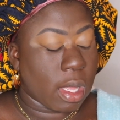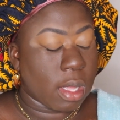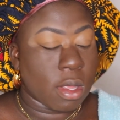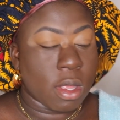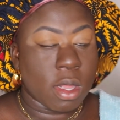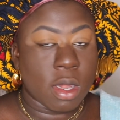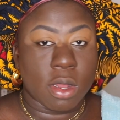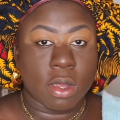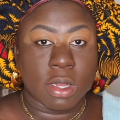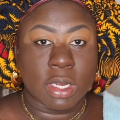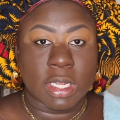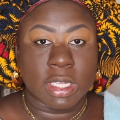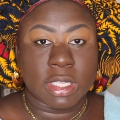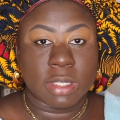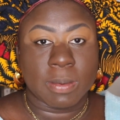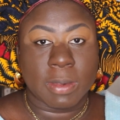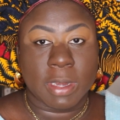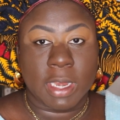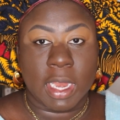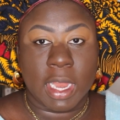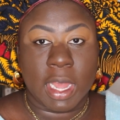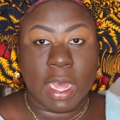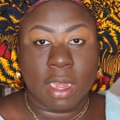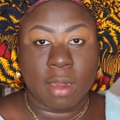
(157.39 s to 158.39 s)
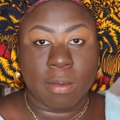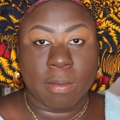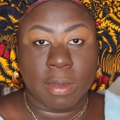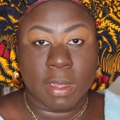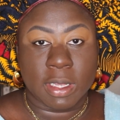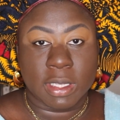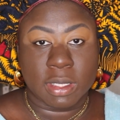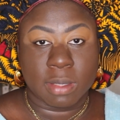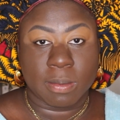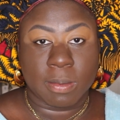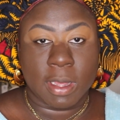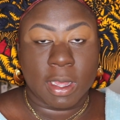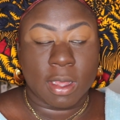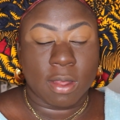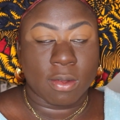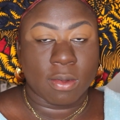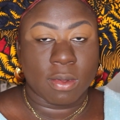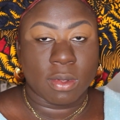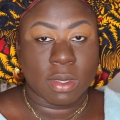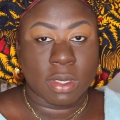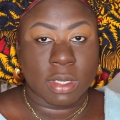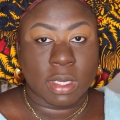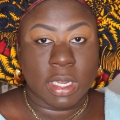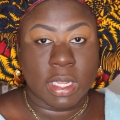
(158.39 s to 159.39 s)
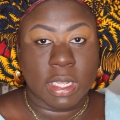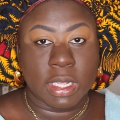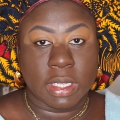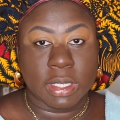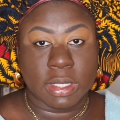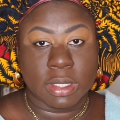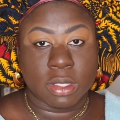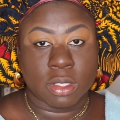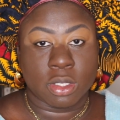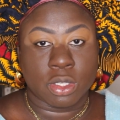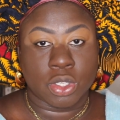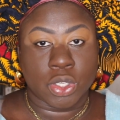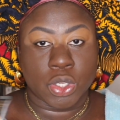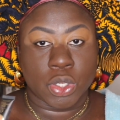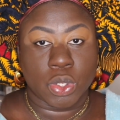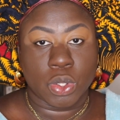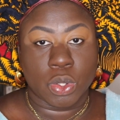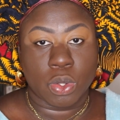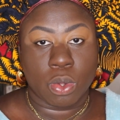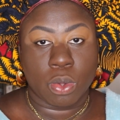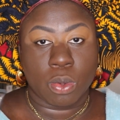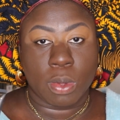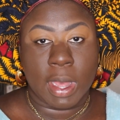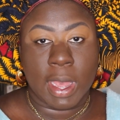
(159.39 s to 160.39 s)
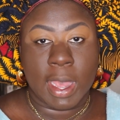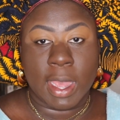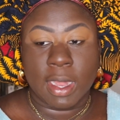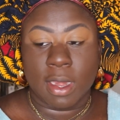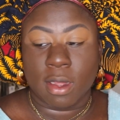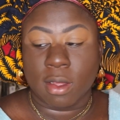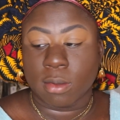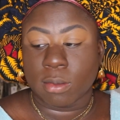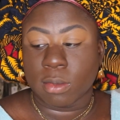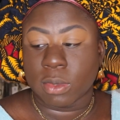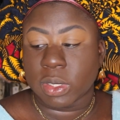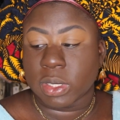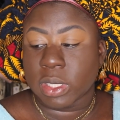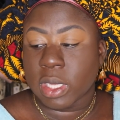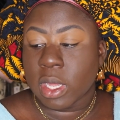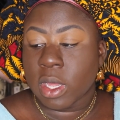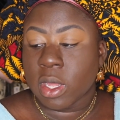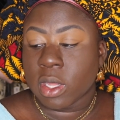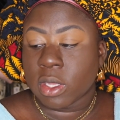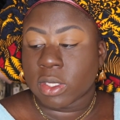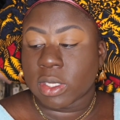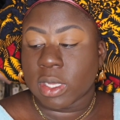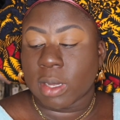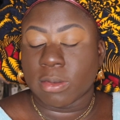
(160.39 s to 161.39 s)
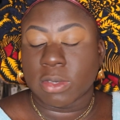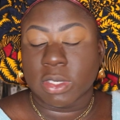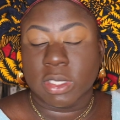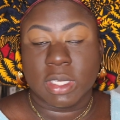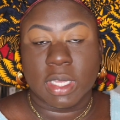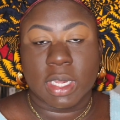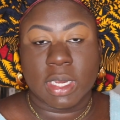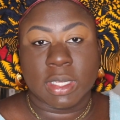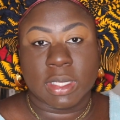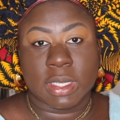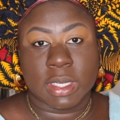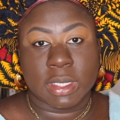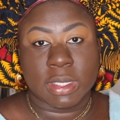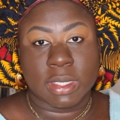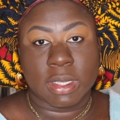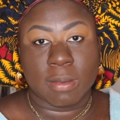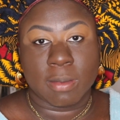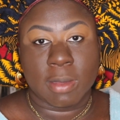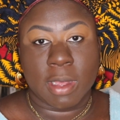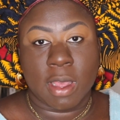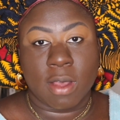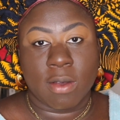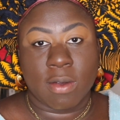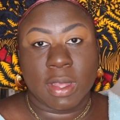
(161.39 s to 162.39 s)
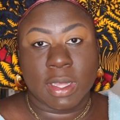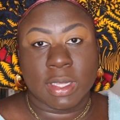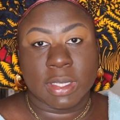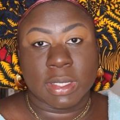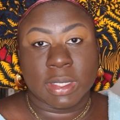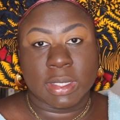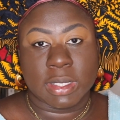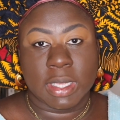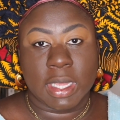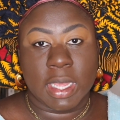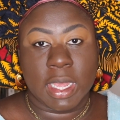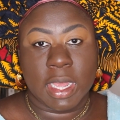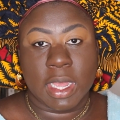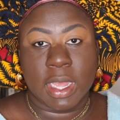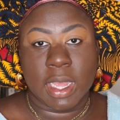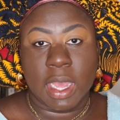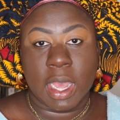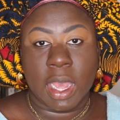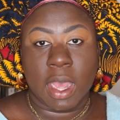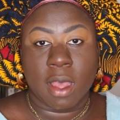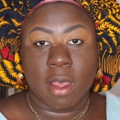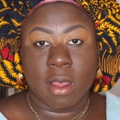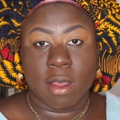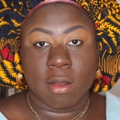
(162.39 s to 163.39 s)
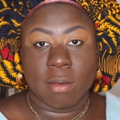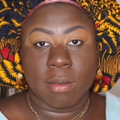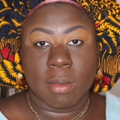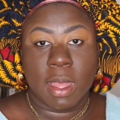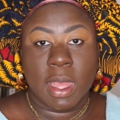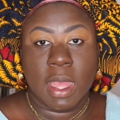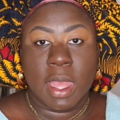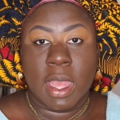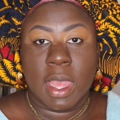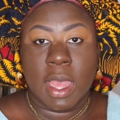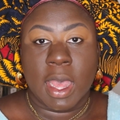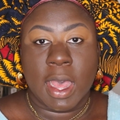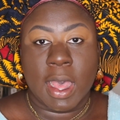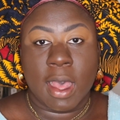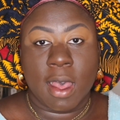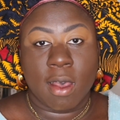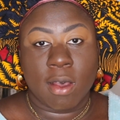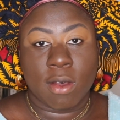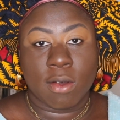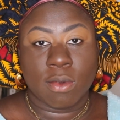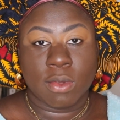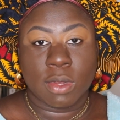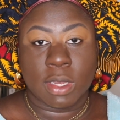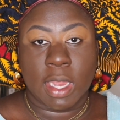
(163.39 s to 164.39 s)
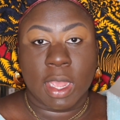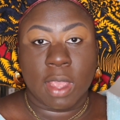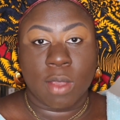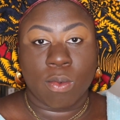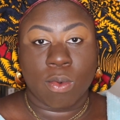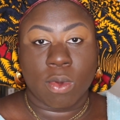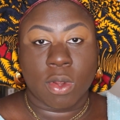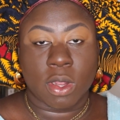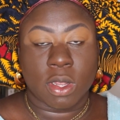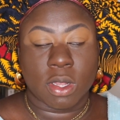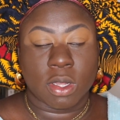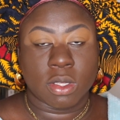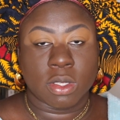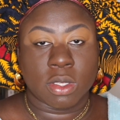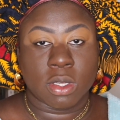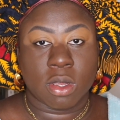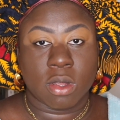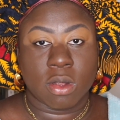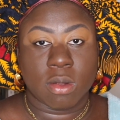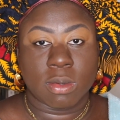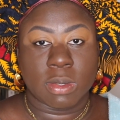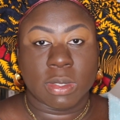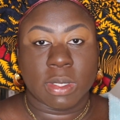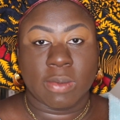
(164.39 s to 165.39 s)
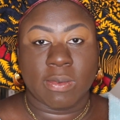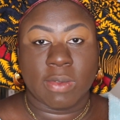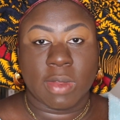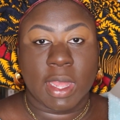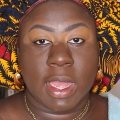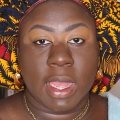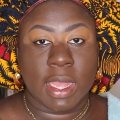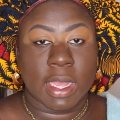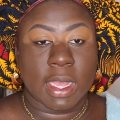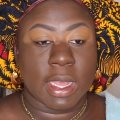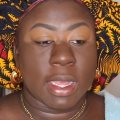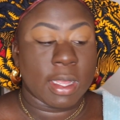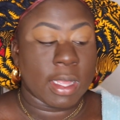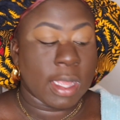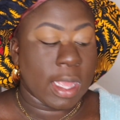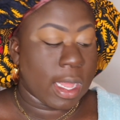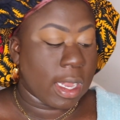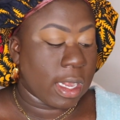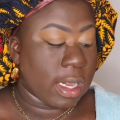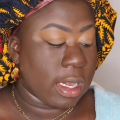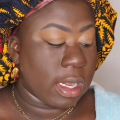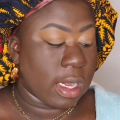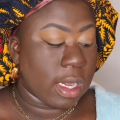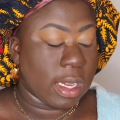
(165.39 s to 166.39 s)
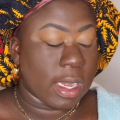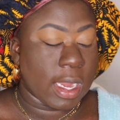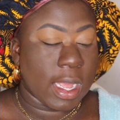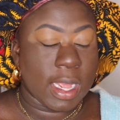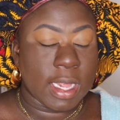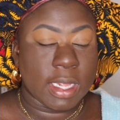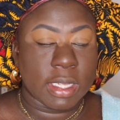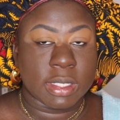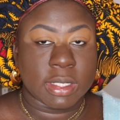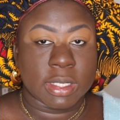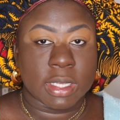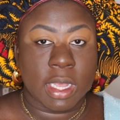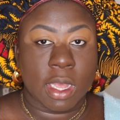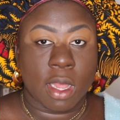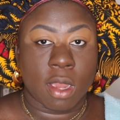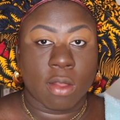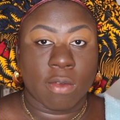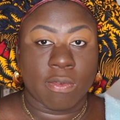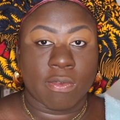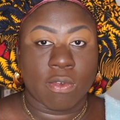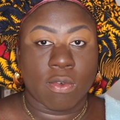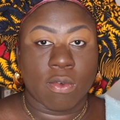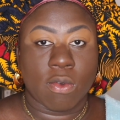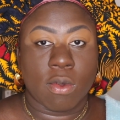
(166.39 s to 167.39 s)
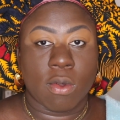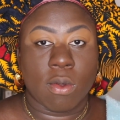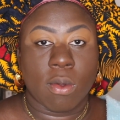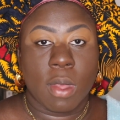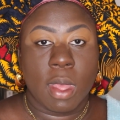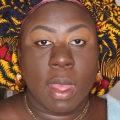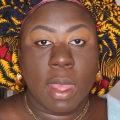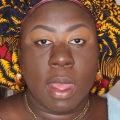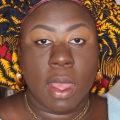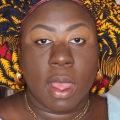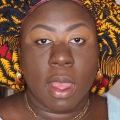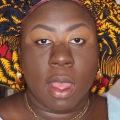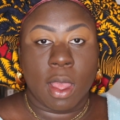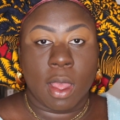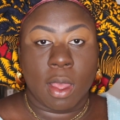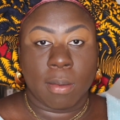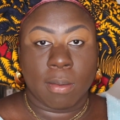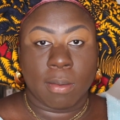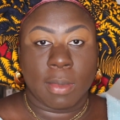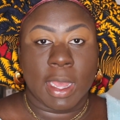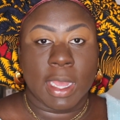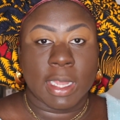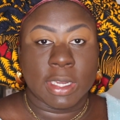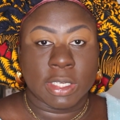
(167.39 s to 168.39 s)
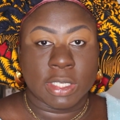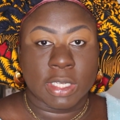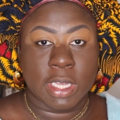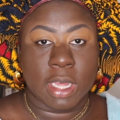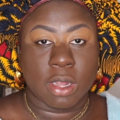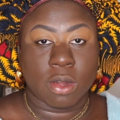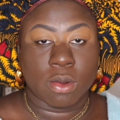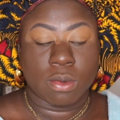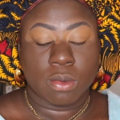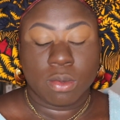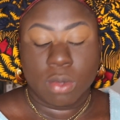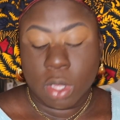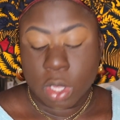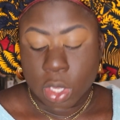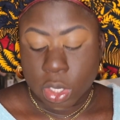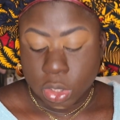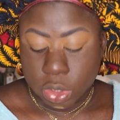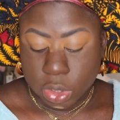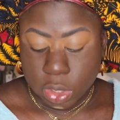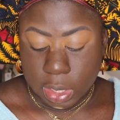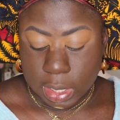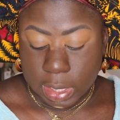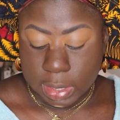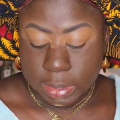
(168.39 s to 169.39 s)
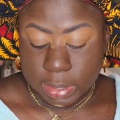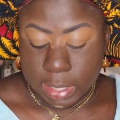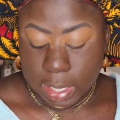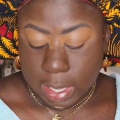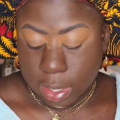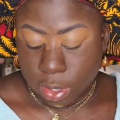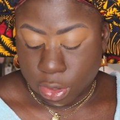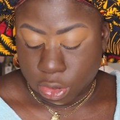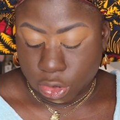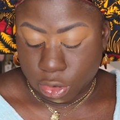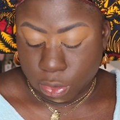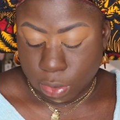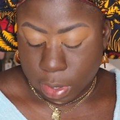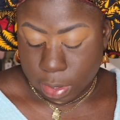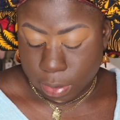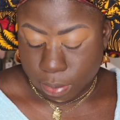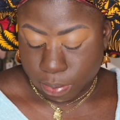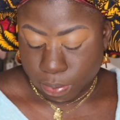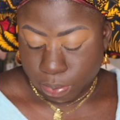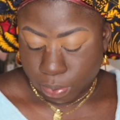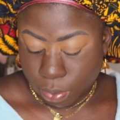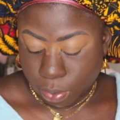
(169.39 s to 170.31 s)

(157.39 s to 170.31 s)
you know, there's been a lot of buzz about these two items, so I'm just going to test them out and see how they work in terms of like getting a nice colorful eyeshadow. So let's get into it.